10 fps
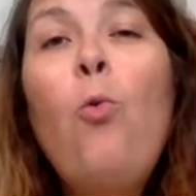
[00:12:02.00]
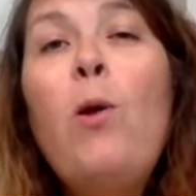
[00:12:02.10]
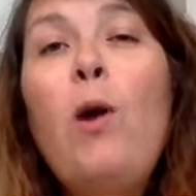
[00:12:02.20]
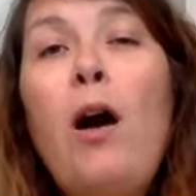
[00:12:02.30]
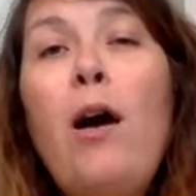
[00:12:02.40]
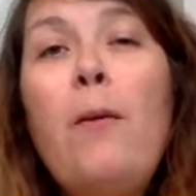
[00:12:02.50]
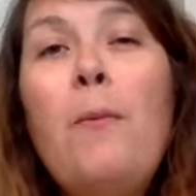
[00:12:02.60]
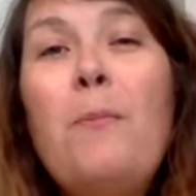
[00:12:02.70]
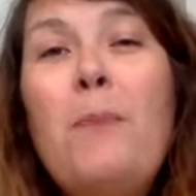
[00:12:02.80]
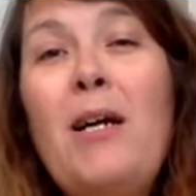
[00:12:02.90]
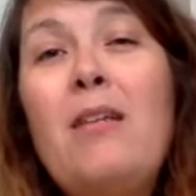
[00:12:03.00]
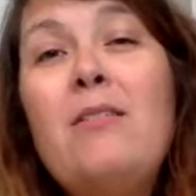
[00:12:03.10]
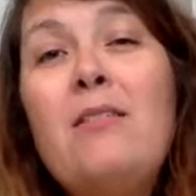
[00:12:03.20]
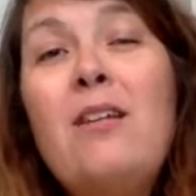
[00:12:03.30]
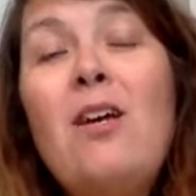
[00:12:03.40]
we are,
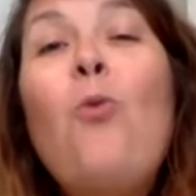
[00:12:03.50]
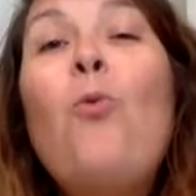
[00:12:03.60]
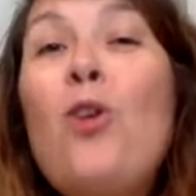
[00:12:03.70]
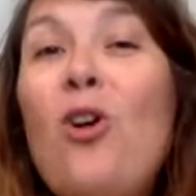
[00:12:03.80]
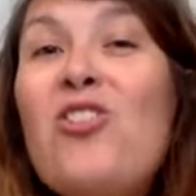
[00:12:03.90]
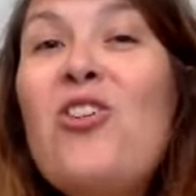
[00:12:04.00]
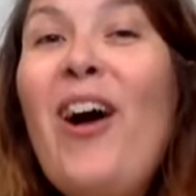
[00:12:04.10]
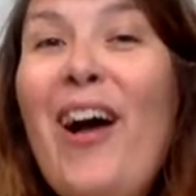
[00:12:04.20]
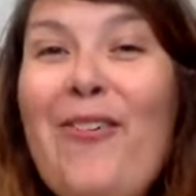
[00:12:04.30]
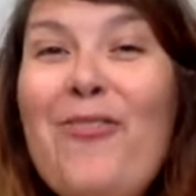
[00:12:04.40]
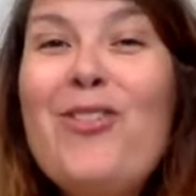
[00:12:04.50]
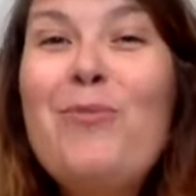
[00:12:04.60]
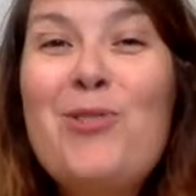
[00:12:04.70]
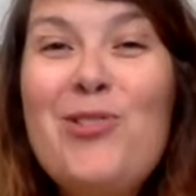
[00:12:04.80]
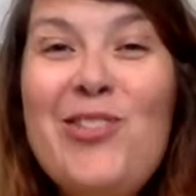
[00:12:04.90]
but we also have the
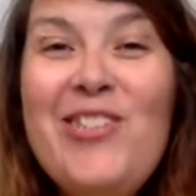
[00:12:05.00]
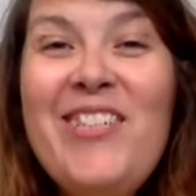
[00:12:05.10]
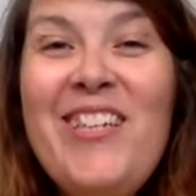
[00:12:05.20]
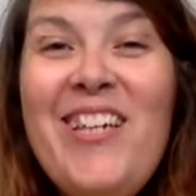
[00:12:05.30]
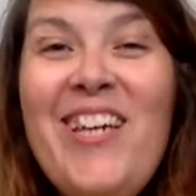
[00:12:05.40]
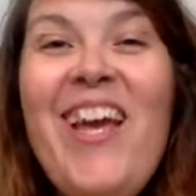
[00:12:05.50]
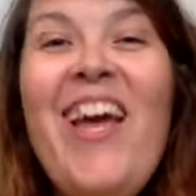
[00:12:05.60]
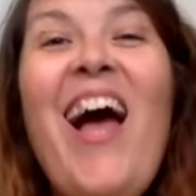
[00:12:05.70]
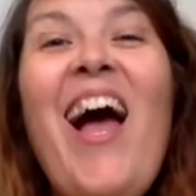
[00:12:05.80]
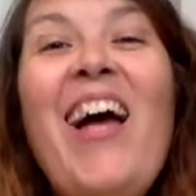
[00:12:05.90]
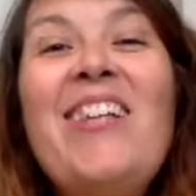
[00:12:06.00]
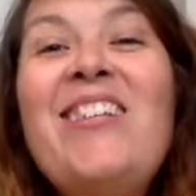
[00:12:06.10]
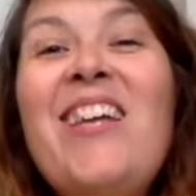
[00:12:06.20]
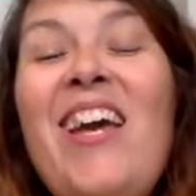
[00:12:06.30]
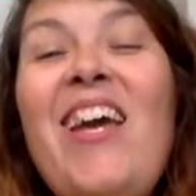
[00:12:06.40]
opportunity
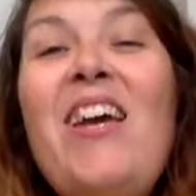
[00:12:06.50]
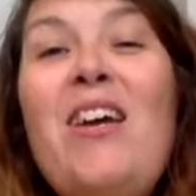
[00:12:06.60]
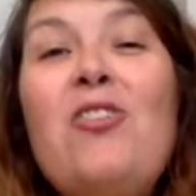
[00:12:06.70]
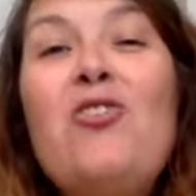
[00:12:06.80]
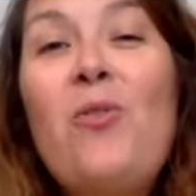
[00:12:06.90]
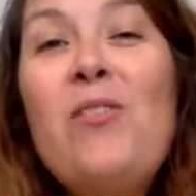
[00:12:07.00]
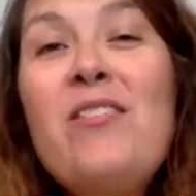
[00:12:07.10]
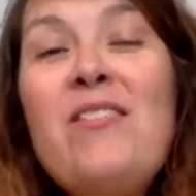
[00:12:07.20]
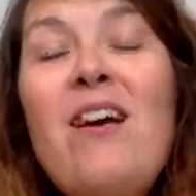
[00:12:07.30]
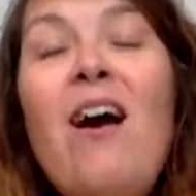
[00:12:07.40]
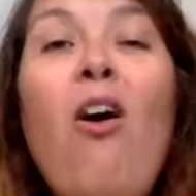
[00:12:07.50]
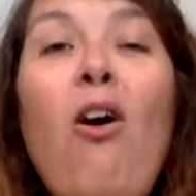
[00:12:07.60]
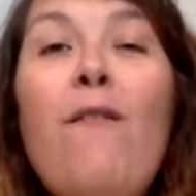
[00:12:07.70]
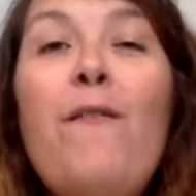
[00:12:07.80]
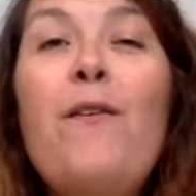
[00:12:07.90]
and the choice
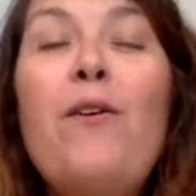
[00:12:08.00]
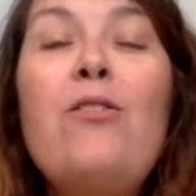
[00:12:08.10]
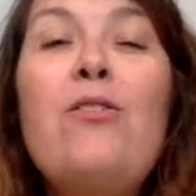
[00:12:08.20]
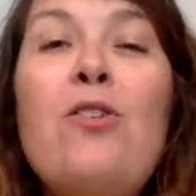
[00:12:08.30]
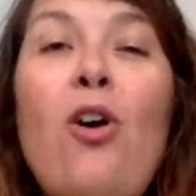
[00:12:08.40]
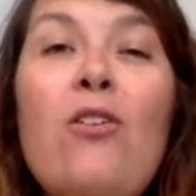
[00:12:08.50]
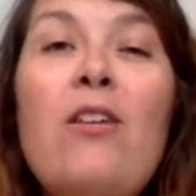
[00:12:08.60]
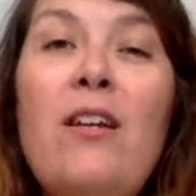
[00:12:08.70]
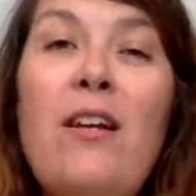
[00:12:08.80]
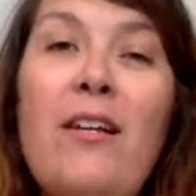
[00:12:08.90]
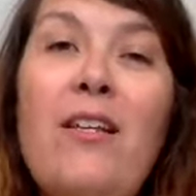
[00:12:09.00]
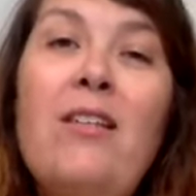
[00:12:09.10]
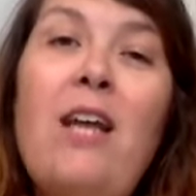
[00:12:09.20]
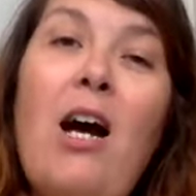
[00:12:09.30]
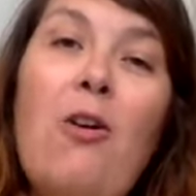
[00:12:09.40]
of not
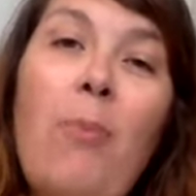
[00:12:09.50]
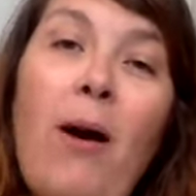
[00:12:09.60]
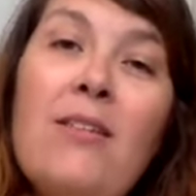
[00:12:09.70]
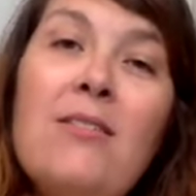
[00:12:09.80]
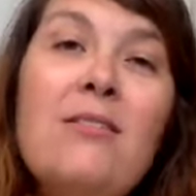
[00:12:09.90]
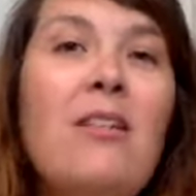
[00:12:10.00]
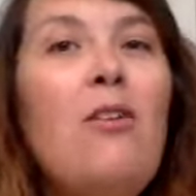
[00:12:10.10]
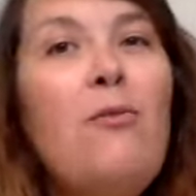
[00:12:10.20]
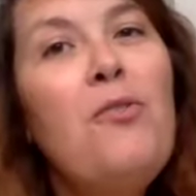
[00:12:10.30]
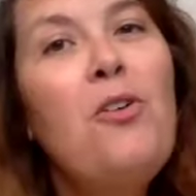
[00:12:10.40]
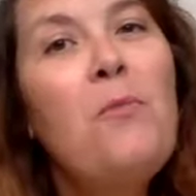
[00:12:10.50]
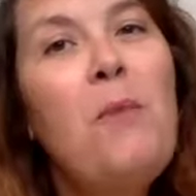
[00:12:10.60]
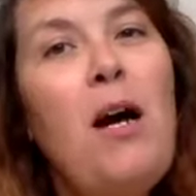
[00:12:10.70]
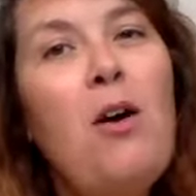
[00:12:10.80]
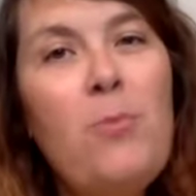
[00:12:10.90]
letting our past
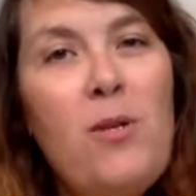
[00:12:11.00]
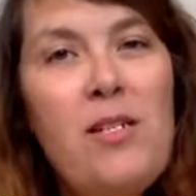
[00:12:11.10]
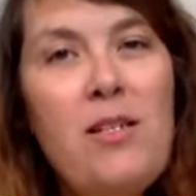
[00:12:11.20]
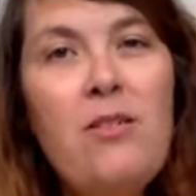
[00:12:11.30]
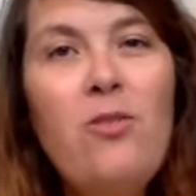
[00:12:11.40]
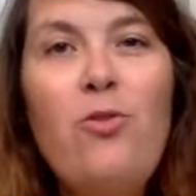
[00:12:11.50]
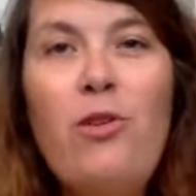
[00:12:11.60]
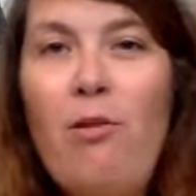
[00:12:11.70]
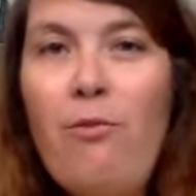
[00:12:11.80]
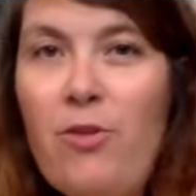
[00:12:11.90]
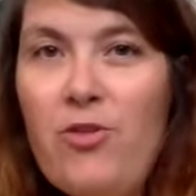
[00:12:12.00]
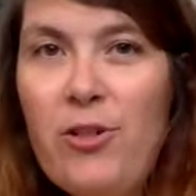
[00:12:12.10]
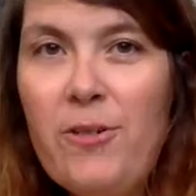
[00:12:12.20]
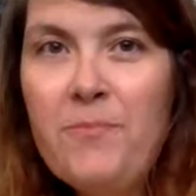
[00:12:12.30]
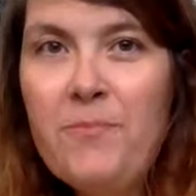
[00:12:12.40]
inform our present or our
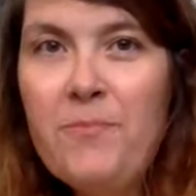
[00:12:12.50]
future.